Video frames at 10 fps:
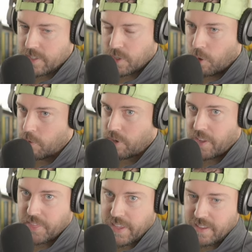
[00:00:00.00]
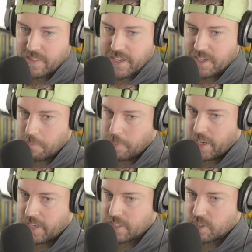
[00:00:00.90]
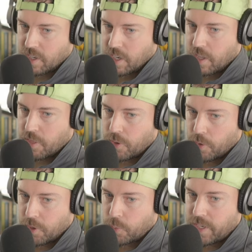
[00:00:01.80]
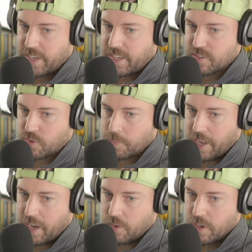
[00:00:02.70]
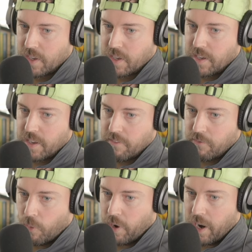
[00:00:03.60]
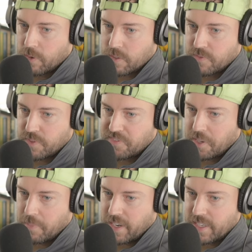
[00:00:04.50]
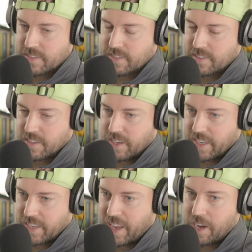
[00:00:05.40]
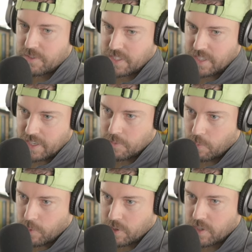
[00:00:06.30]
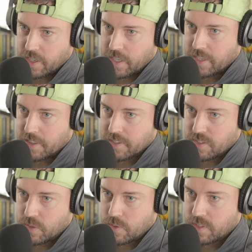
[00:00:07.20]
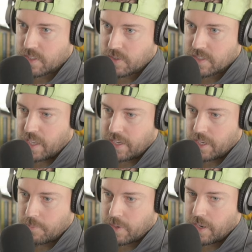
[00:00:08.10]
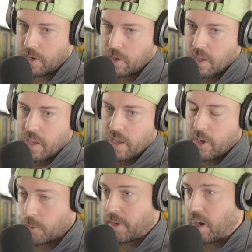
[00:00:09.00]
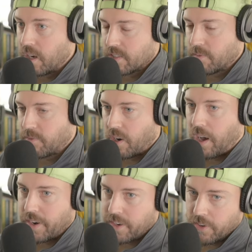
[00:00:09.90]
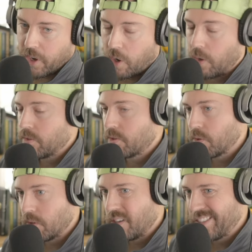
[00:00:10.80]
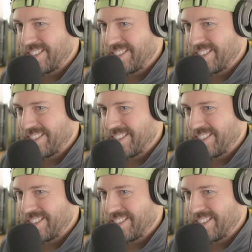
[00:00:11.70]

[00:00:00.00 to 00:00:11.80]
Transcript: All right, so over at the landing page, 33 days from now, four hours, 50 minutes and counting, we're going to get this new series lineup. Now, it would be awesome for Honda to also